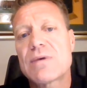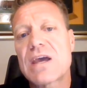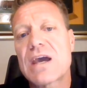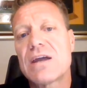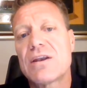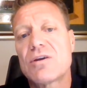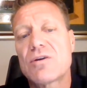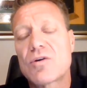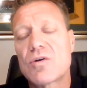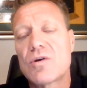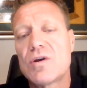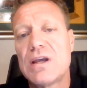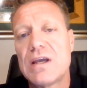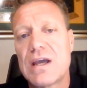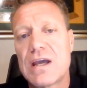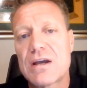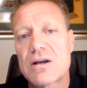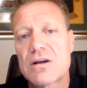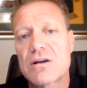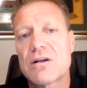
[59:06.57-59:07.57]

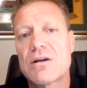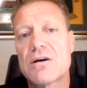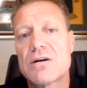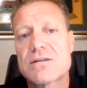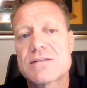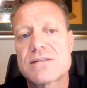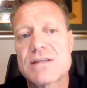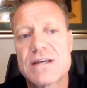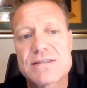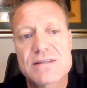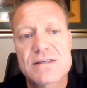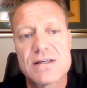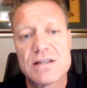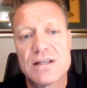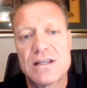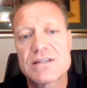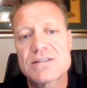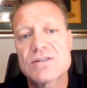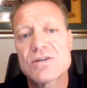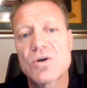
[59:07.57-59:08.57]
category and class as
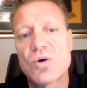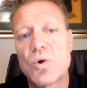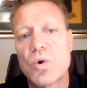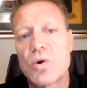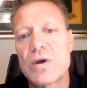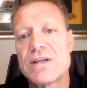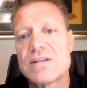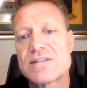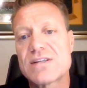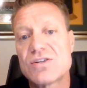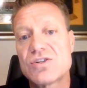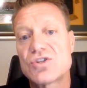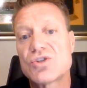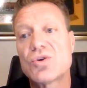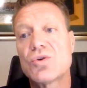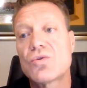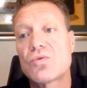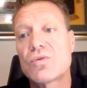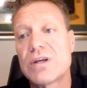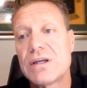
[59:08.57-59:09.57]
collector coins and
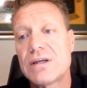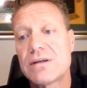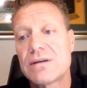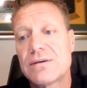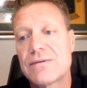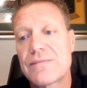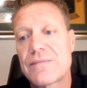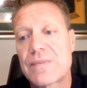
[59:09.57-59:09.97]
jewelry.